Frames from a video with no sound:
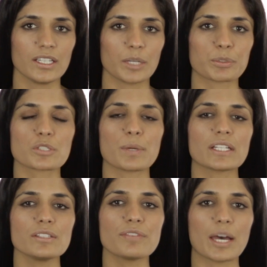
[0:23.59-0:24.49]
A
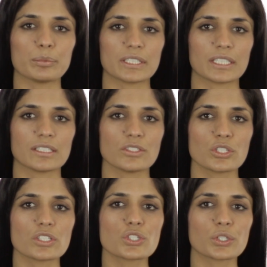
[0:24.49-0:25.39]
prospective applicant
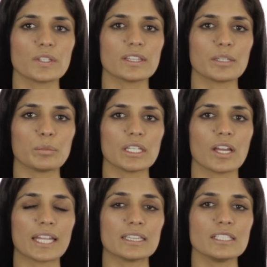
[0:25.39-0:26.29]
should ensure that they meet
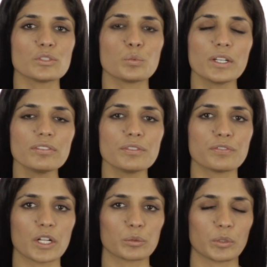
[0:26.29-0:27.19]
at least one of the
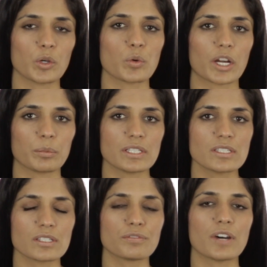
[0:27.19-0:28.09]
following
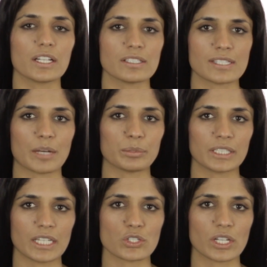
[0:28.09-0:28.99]
requirements to file this
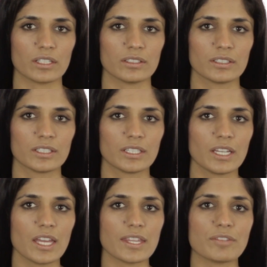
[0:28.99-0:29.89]
application.
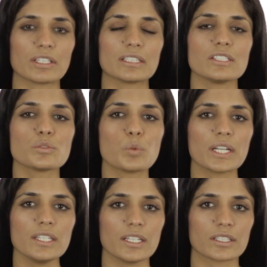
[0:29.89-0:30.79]
They have at least
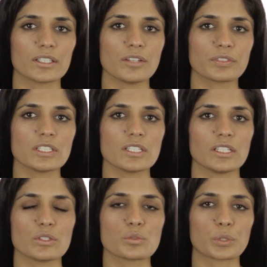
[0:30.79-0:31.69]
1 year of
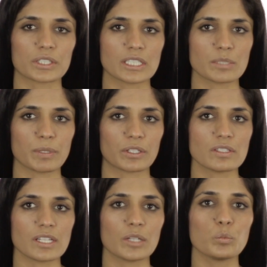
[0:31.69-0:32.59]
continuous work
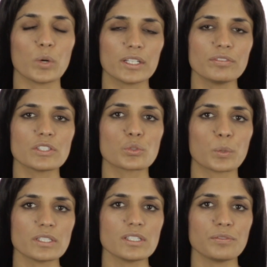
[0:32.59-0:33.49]
experience in one of the
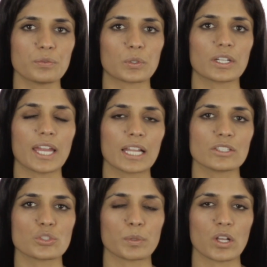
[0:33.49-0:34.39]
24
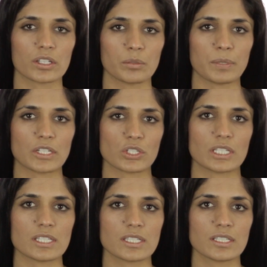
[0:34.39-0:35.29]
eligible
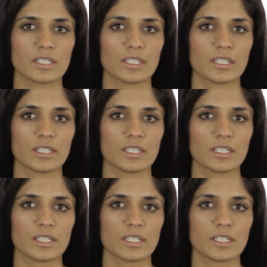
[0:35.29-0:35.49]
occupations,